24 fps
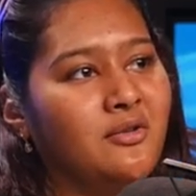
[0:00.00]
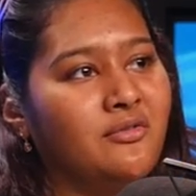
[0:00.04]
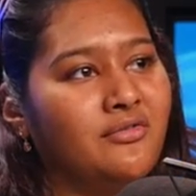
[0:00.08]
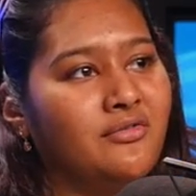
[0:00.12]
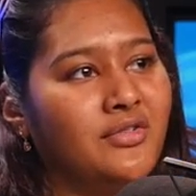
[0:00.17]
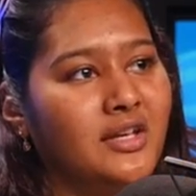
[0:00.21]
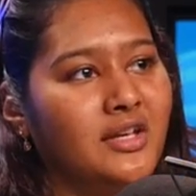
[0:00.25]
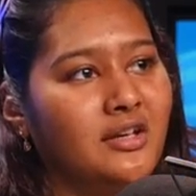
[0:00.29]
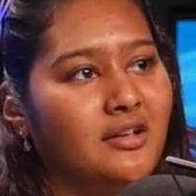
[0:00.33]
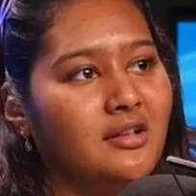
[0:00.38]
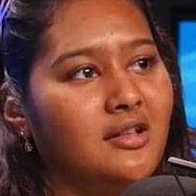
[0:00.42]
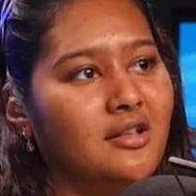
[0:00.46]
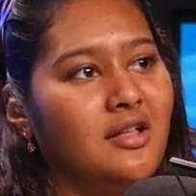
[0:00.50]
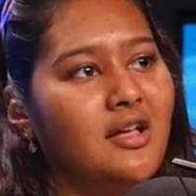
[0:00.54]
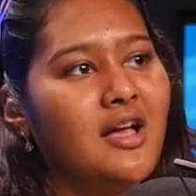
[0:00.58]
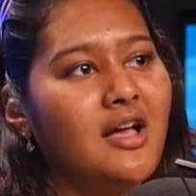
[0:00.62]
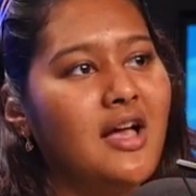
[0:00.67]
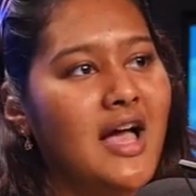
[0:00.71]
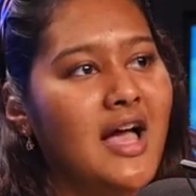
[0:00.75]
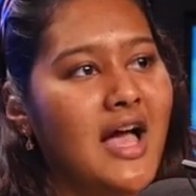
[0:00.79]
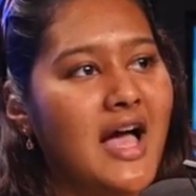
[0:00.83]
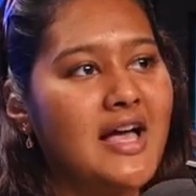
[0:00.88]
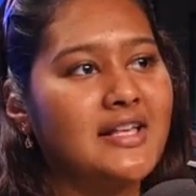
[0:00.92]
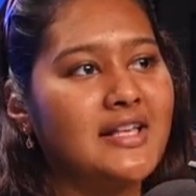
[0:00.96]
feel
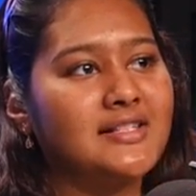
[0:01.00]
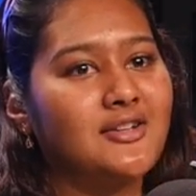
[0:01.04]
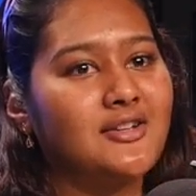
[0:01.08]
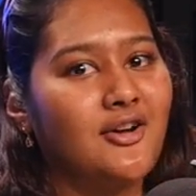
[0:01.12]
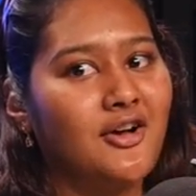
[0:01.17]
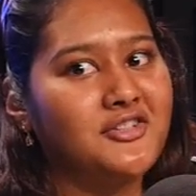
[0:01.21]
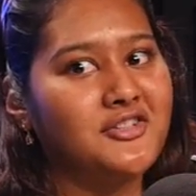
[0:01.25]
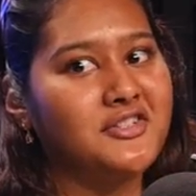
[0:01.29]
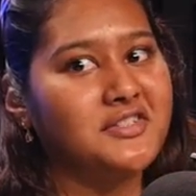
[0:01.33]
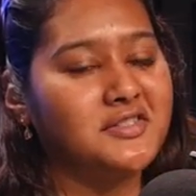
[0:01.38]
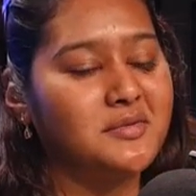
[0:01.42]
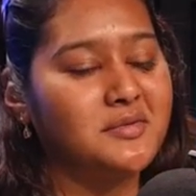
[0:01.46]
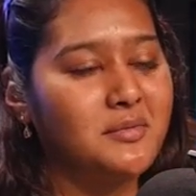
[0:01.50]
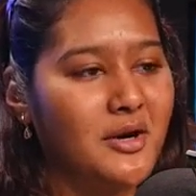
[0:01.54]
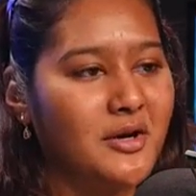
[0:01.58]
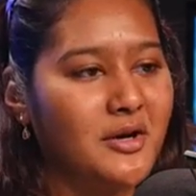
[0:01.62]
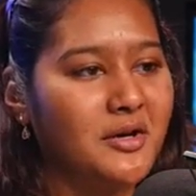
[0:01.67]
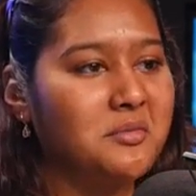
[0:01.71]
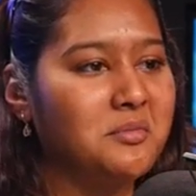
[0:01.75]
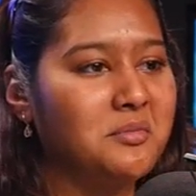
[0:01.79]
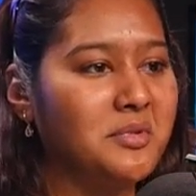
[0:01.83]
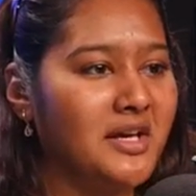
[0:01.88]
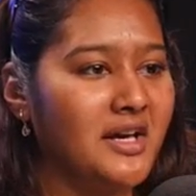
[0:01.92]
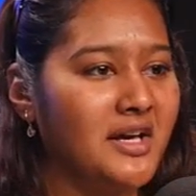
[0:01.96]
as conscious about
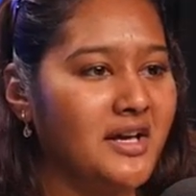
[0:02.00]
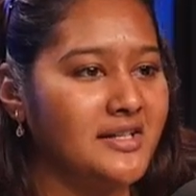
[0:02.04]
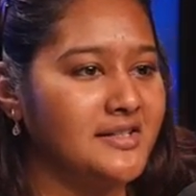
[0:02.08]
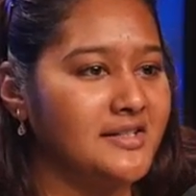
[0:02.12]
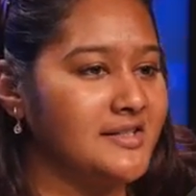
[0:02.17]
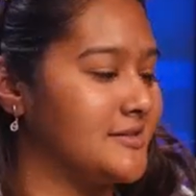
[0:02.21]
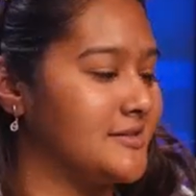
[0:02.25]
it, because